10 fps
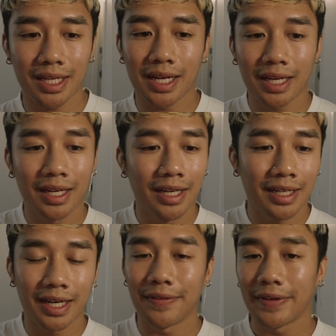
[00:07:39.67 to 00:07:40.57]
like
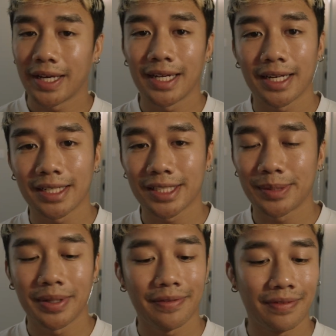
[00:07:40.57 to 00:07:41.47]
kind of getting
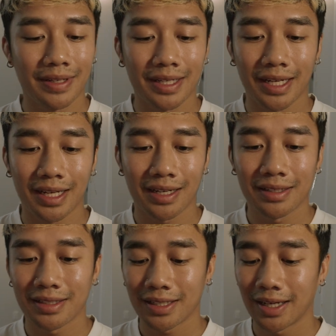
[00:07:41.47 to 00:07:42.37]
spiffy,
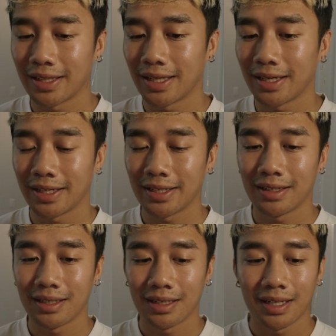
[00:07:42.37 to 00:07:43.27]
and
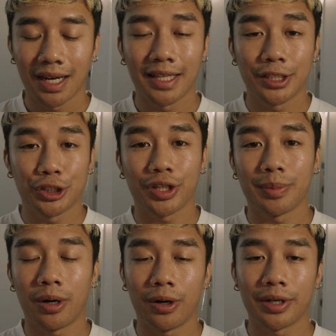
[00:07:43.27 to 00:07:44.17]
then show
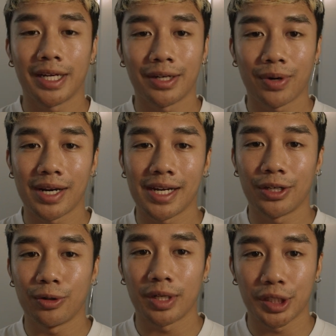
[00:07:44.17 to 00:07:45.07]
them all getting ready and doing a